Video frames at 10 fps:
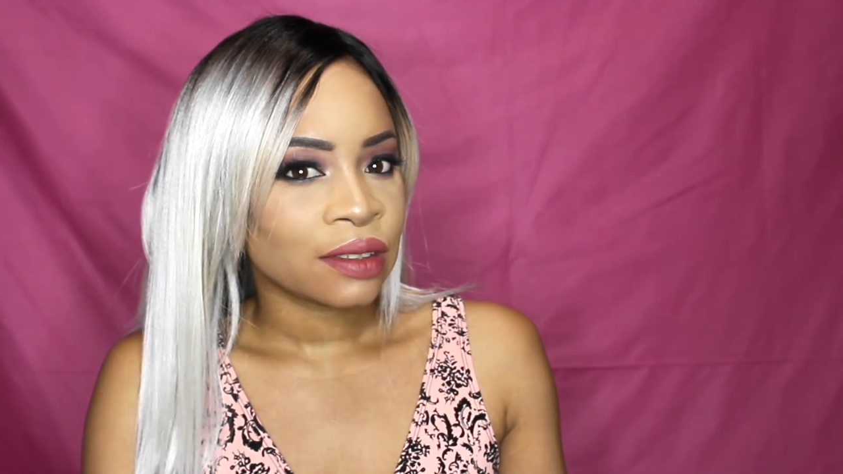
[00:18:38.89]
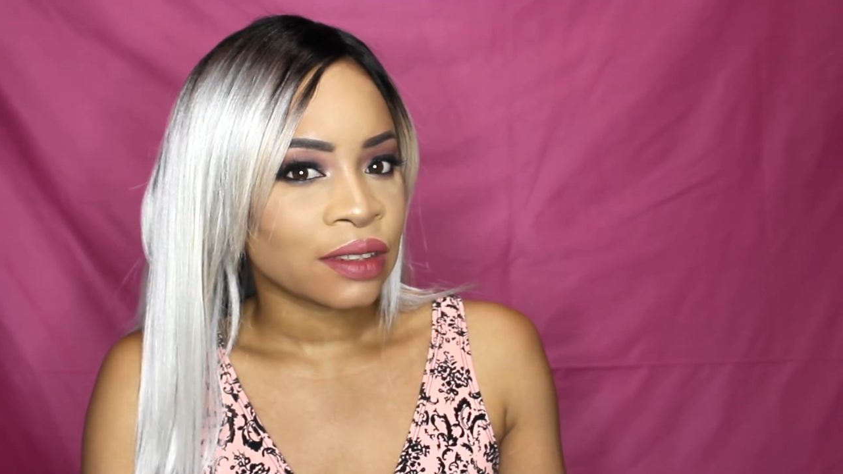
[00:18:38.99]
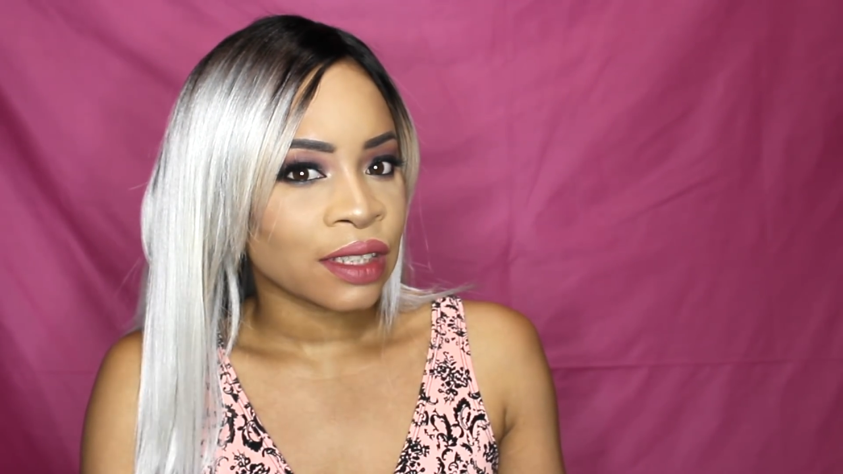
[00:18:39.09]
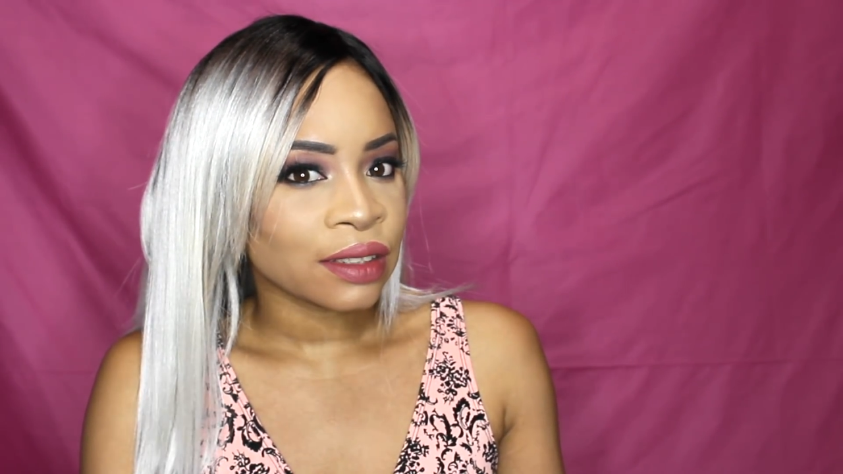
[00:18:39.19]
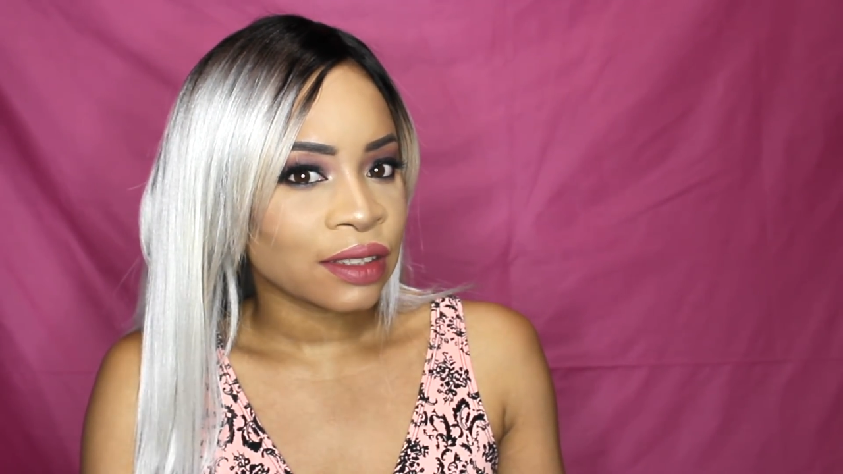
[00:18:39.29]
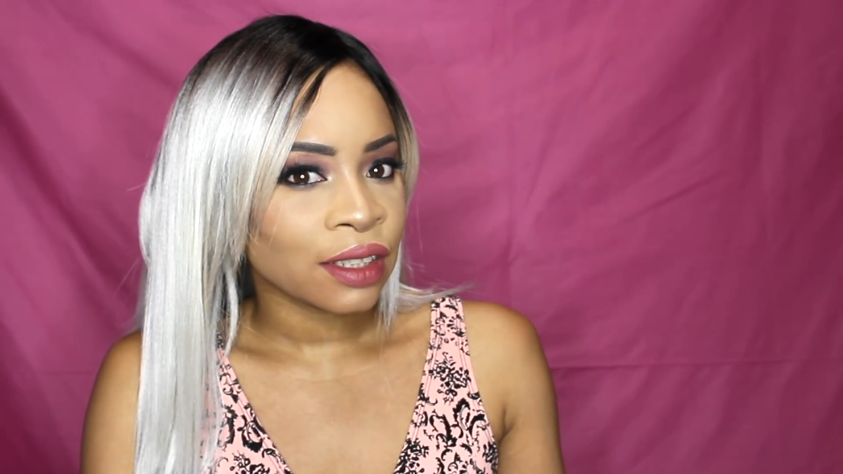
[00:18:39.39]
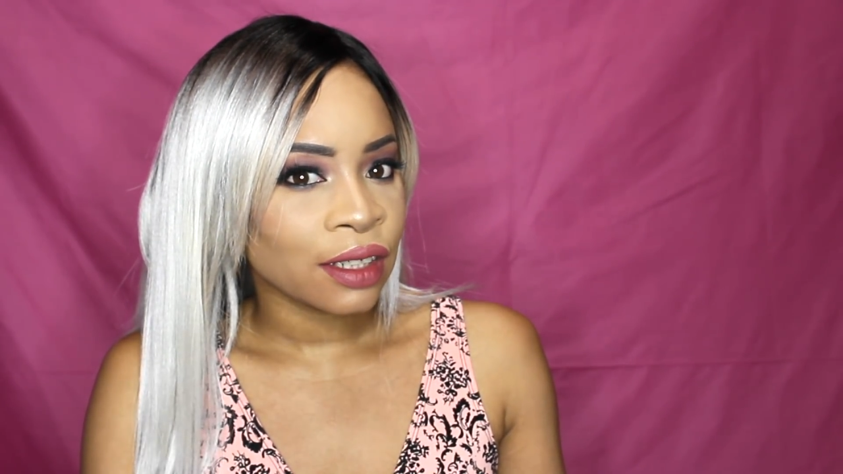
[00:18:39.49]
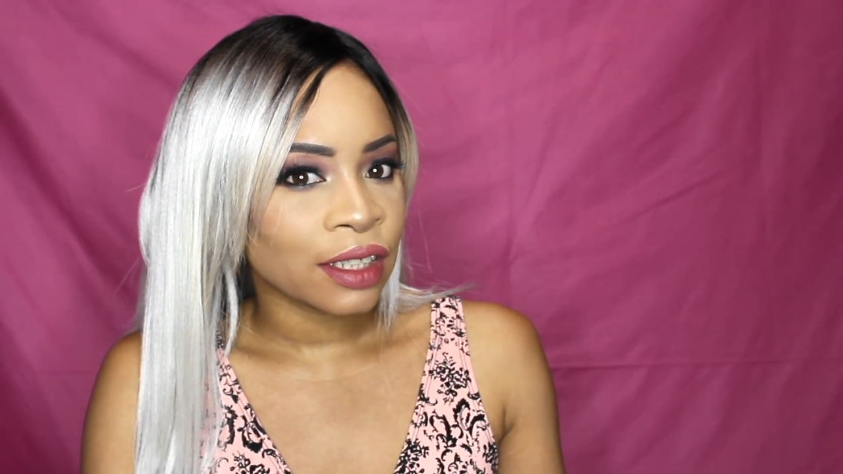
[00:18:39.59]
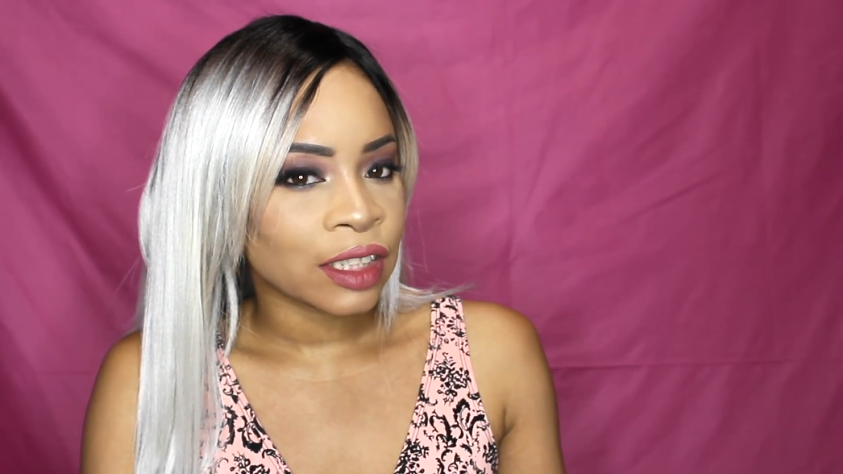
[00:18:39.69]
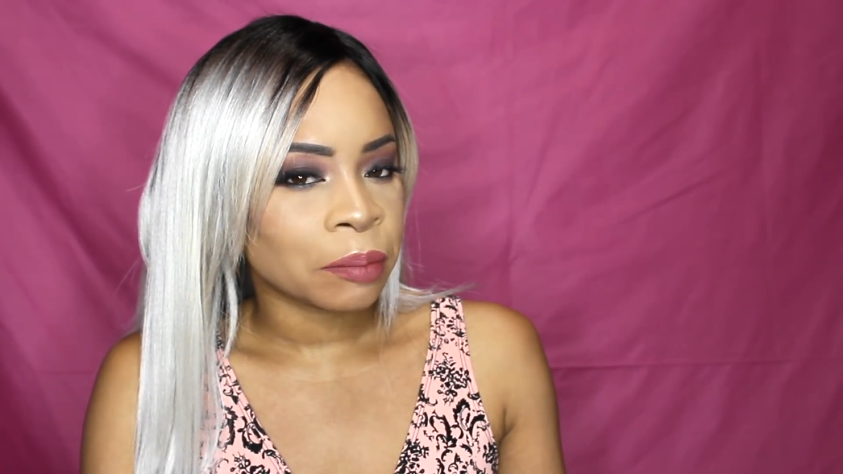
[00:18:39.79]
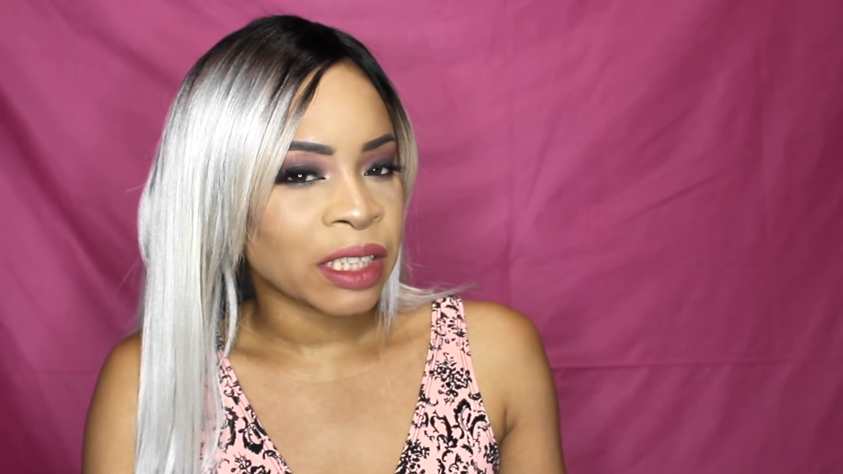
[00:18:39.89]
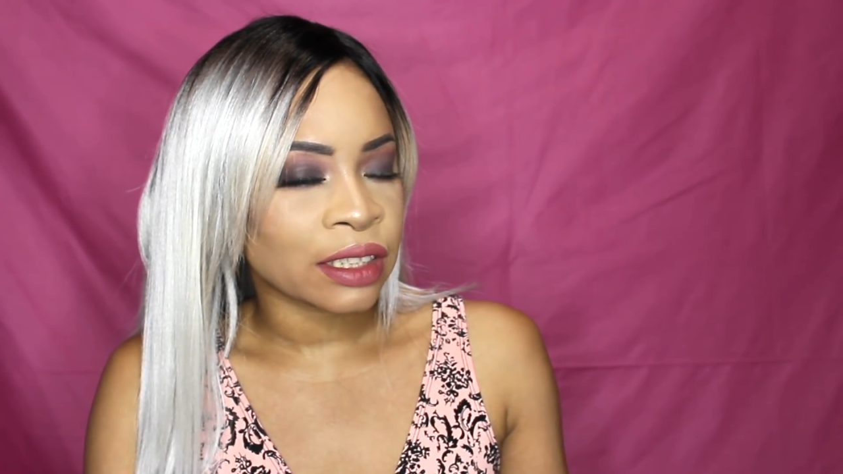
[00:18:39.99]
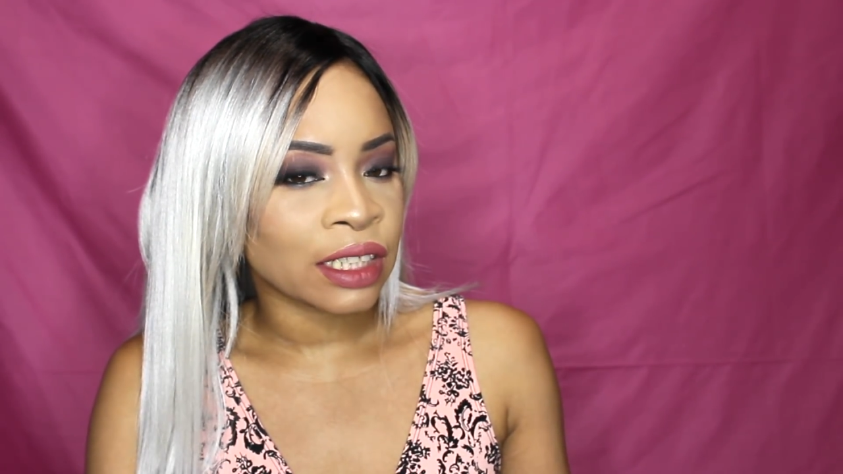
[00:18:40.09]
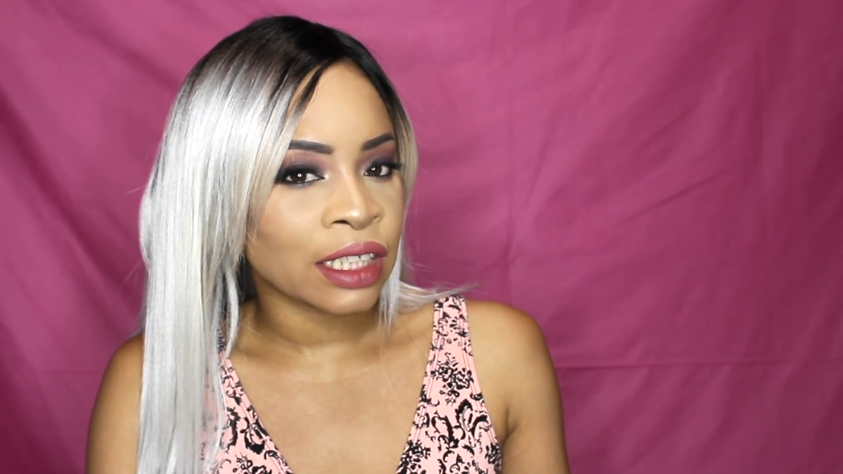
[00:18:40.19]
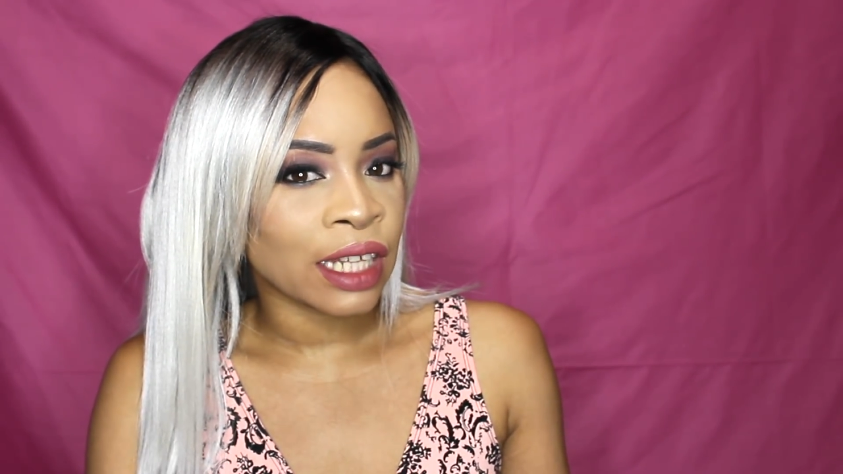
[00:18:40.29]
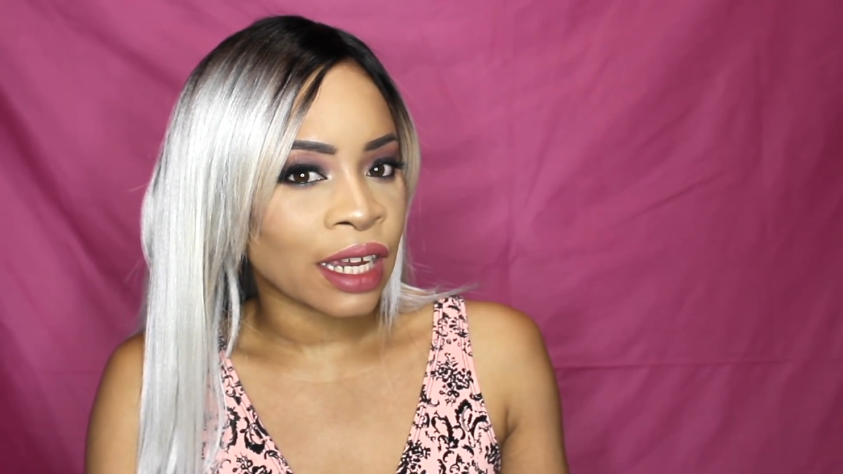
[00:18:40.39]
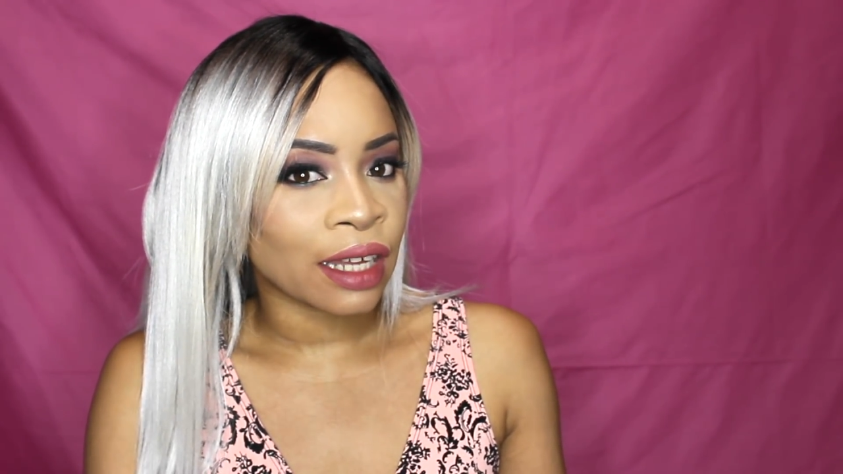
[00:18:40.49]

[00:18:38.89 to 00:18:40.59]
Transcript: this is basically like